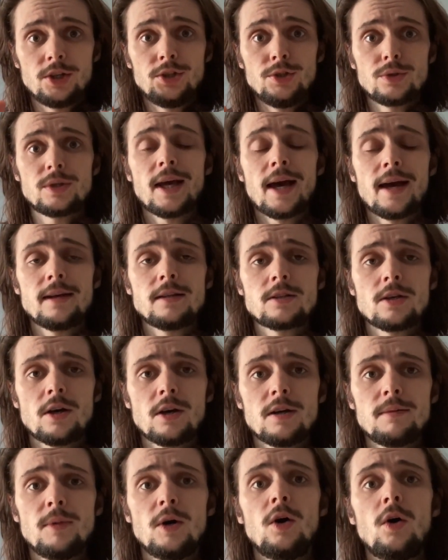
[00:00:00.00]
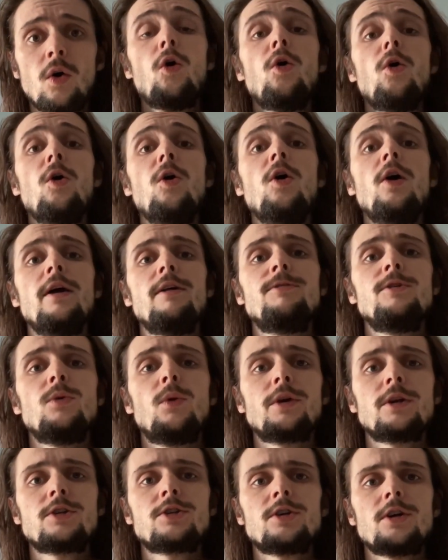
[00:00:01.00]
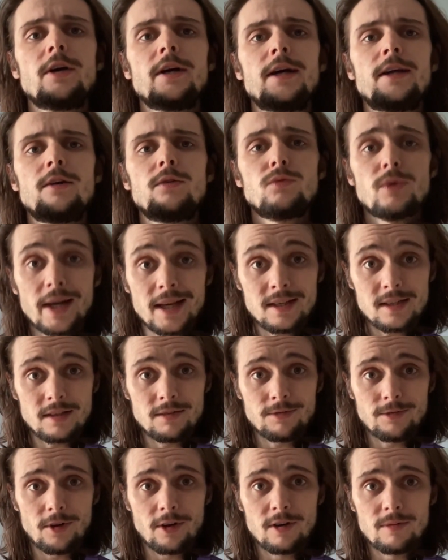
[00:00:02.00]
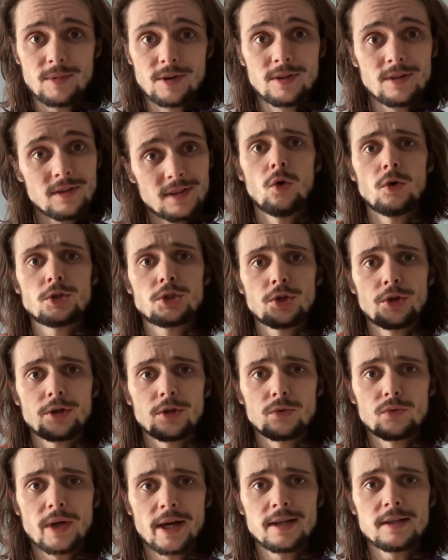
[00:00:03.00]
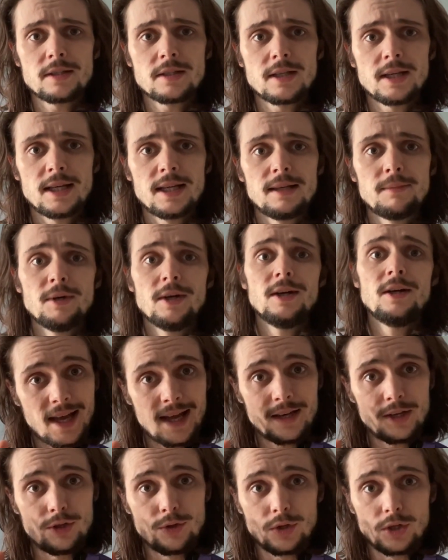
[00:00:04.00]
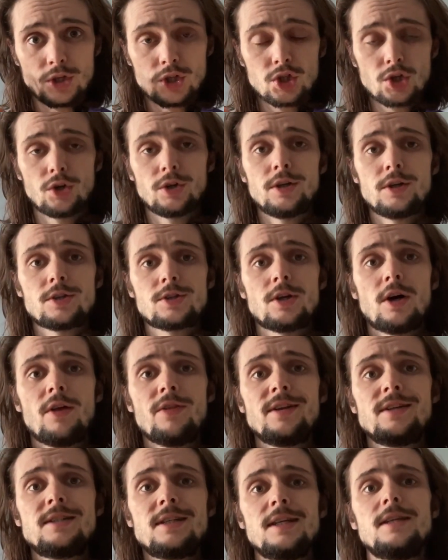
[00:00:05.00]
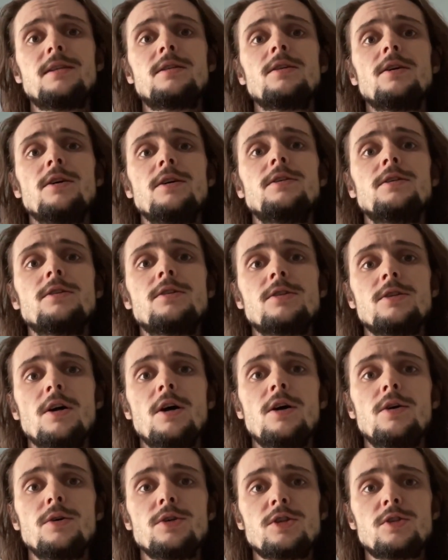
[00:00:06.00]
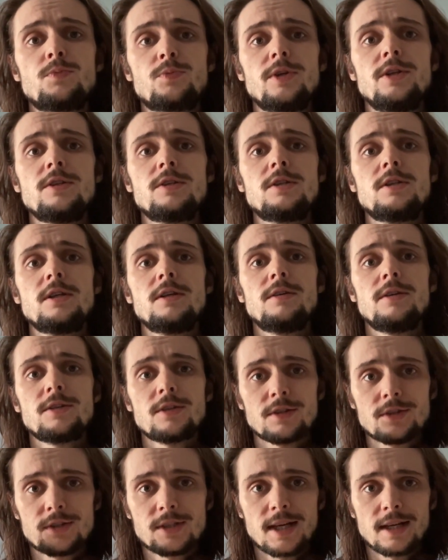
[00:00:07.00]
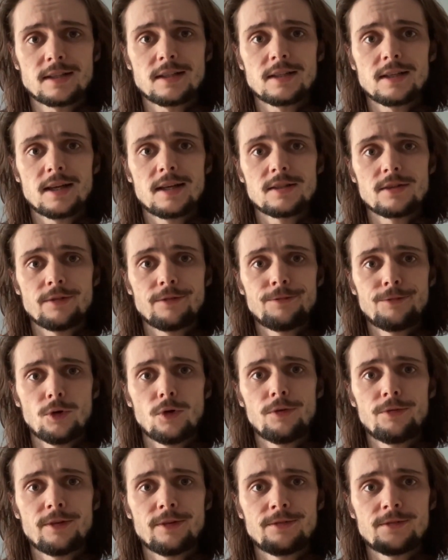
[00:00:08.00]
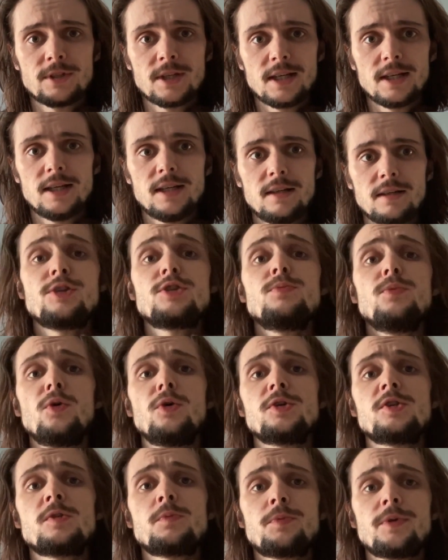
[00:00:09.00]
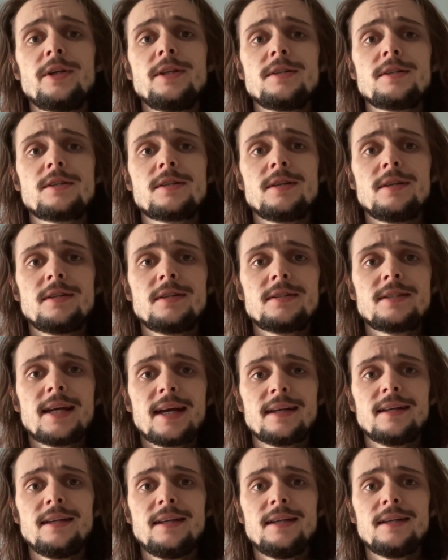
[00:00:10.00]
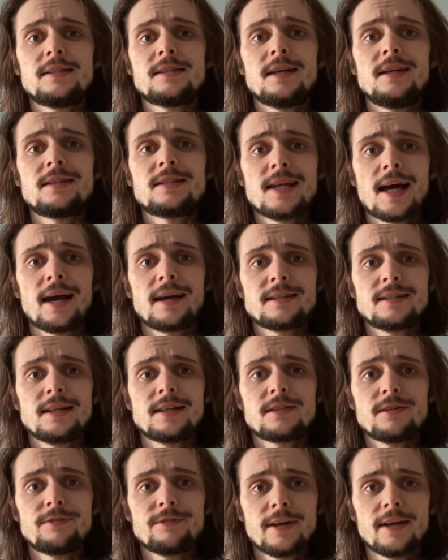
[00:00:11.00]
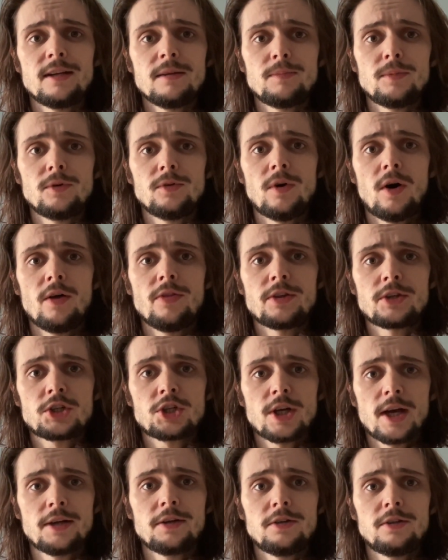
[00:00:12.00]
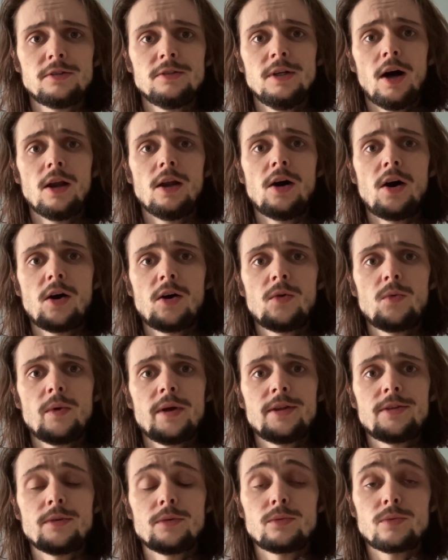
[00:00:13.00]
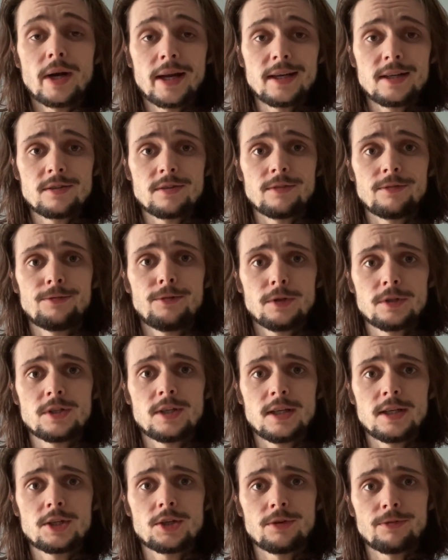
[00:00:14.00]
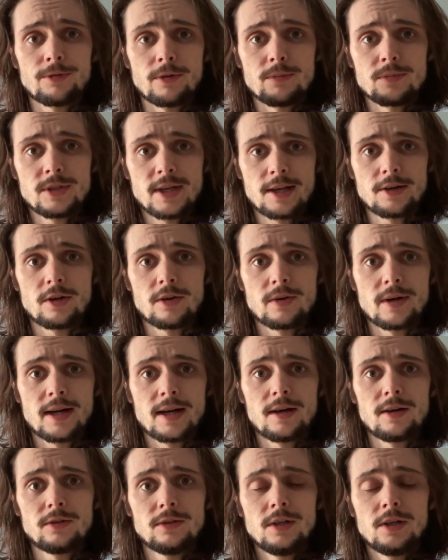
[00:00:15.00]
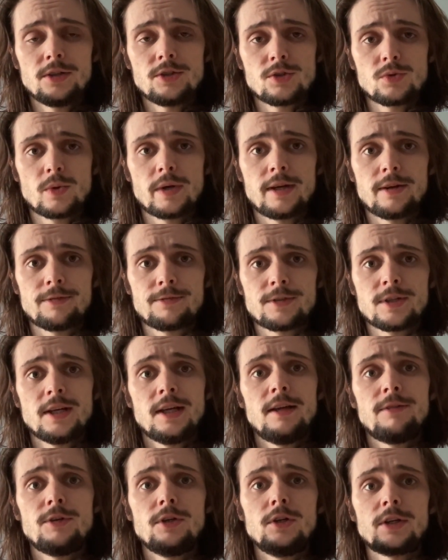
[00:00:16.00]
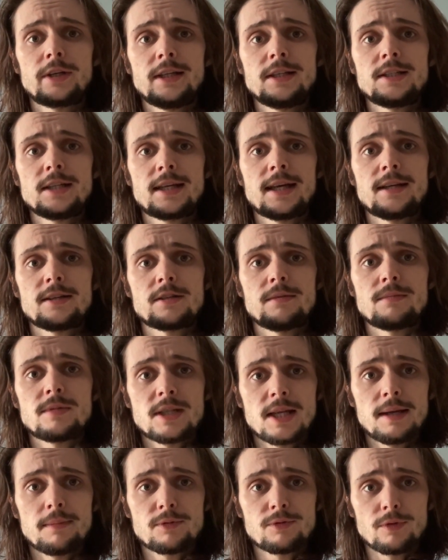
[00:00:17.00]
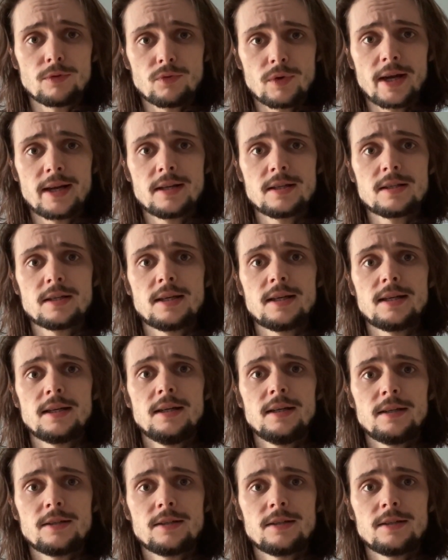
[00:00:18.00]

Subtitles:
UK time, or if you want to try it in a race environment or join a race team, then you can join us on the D-Side Snow Sprint Series on Saturdays at 4:15. There's more sprints, techniques and tactics available on the channel, along with race footage from ZRL, Zwift, if you're looking to get some tips for racing.